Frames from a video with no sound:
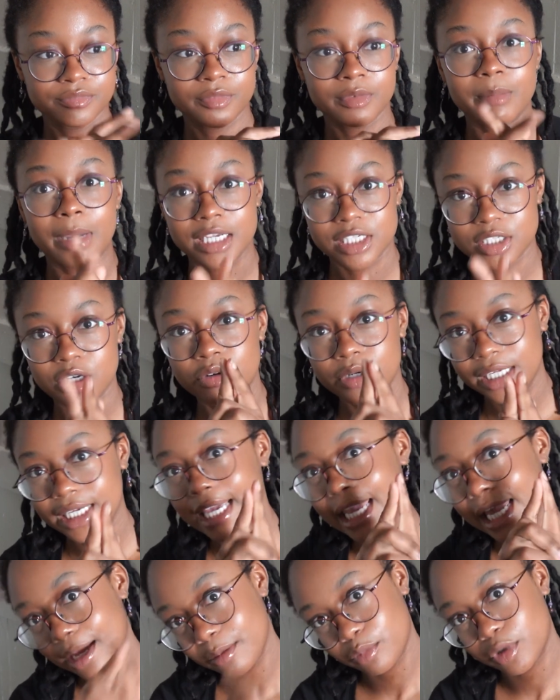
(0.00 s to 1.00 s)
My Sony
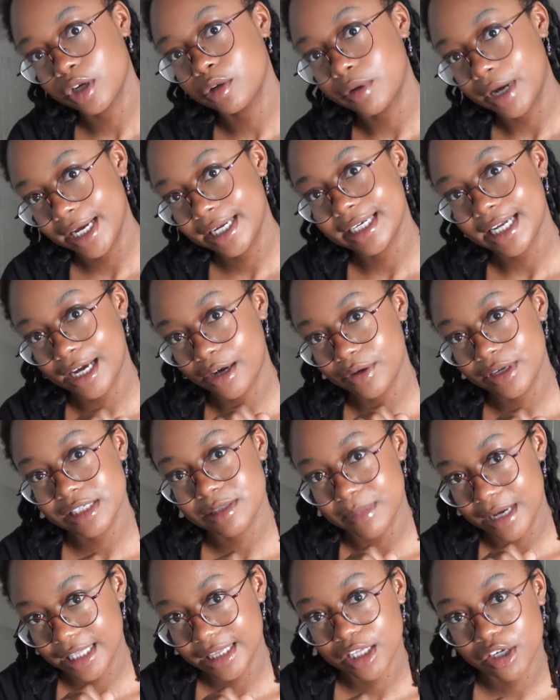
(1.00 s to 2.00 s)
camera right now is
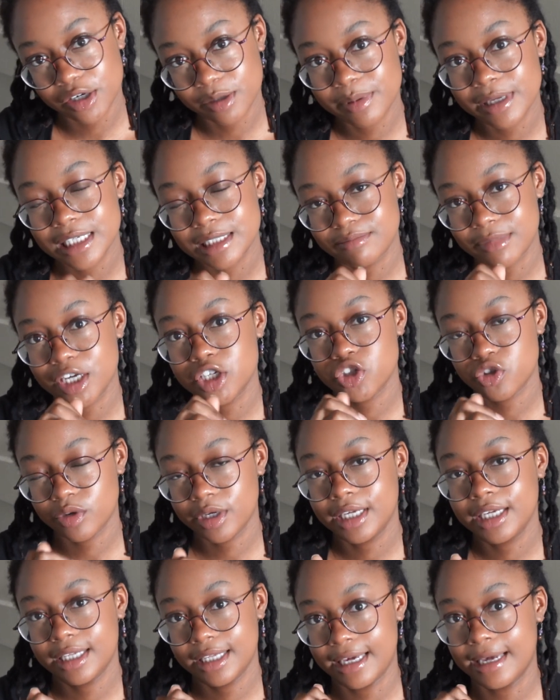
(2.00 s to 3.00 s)
my therapist, my
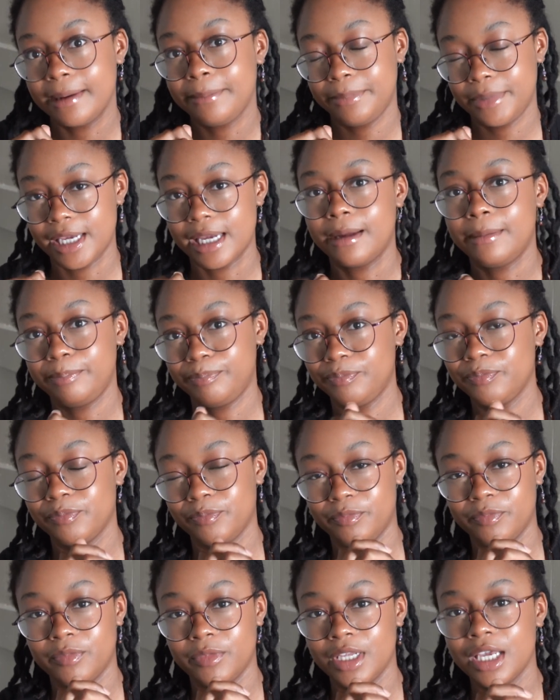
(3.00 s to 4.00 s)
shrink, yep.
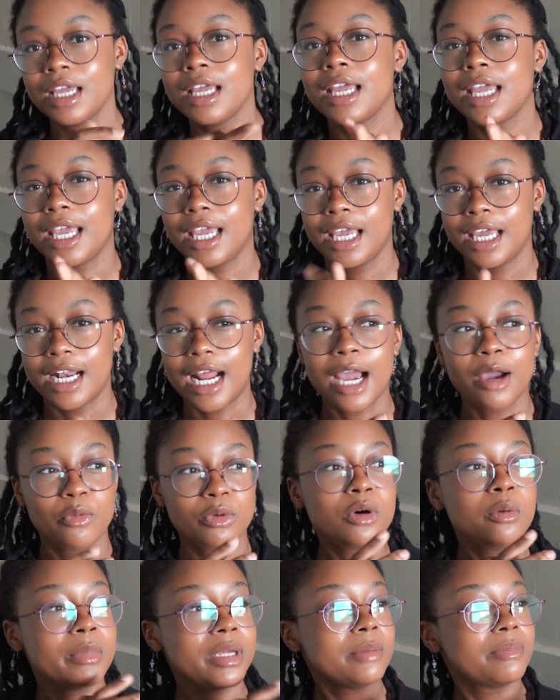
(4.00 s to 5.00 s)
And I
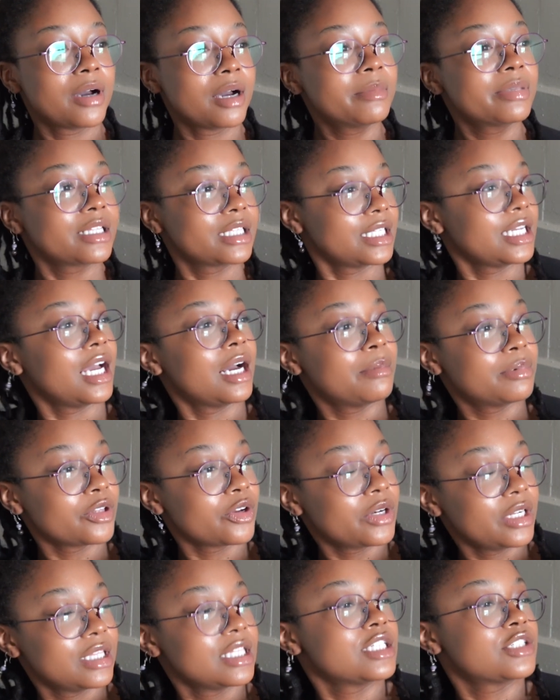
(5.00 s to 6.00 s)
will be publicly
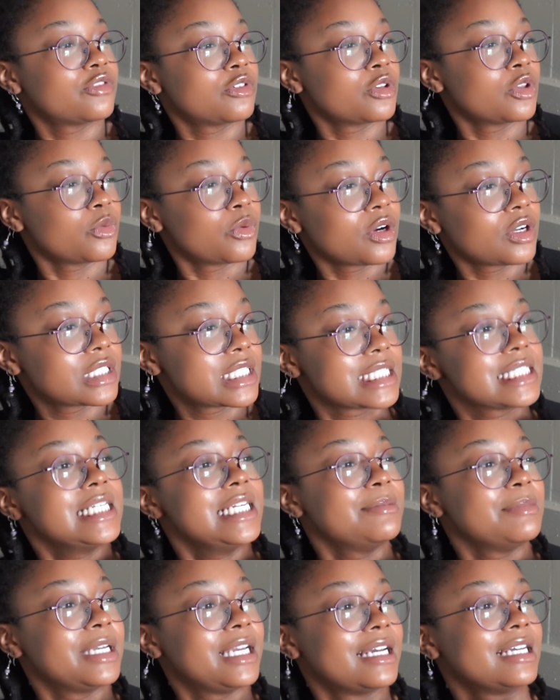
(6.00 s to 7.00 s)
uploading this for the world to
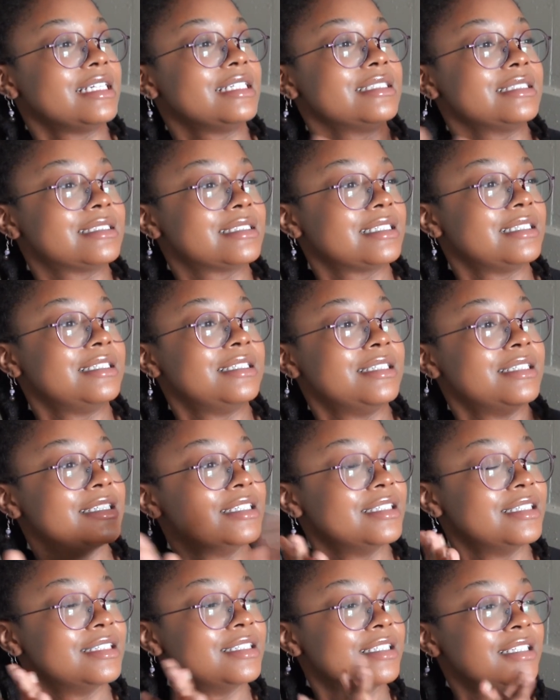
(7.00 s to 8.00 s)
see, because
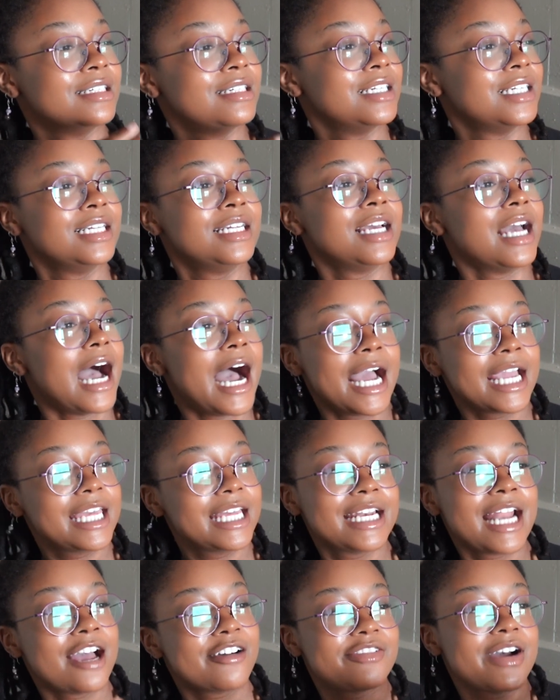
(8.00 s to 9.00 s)
I
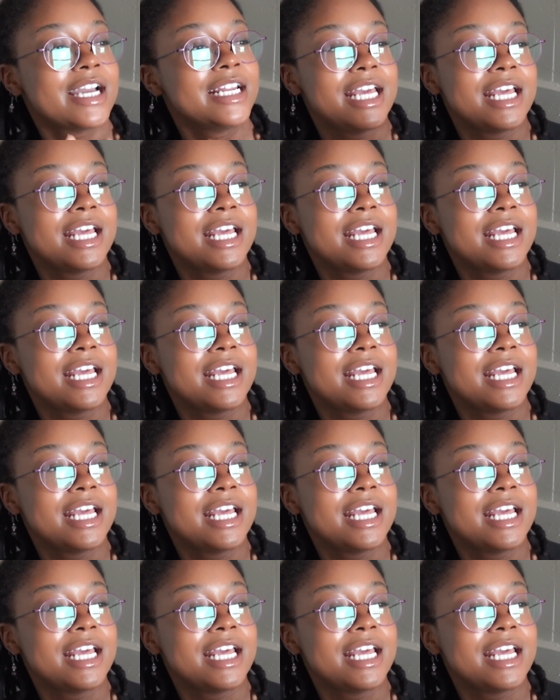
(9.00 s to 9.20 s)
cannot find